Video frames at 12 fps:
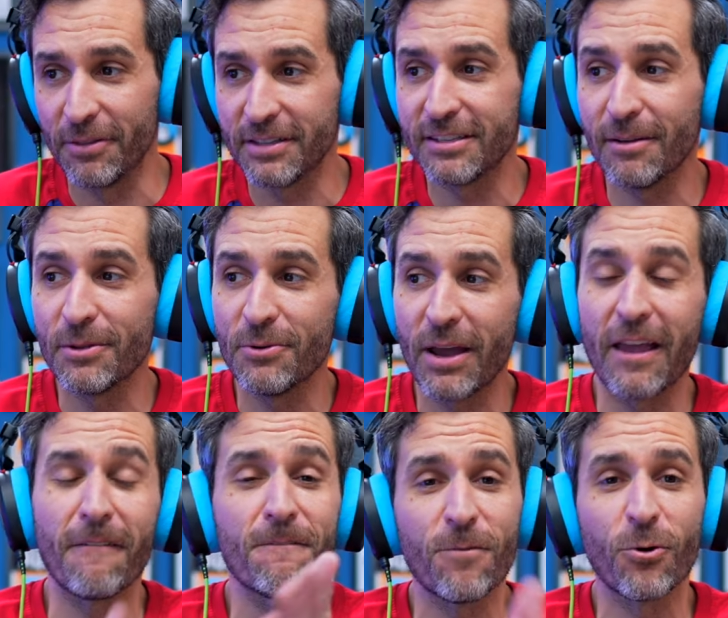the
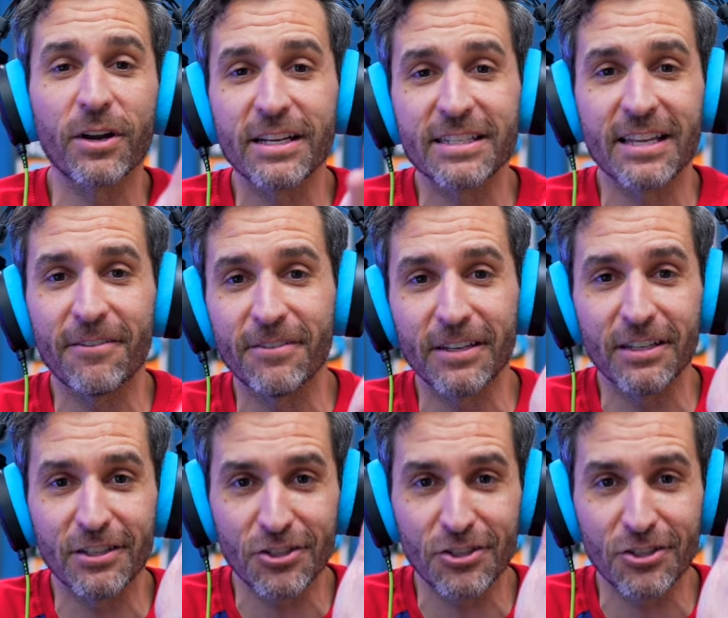WA47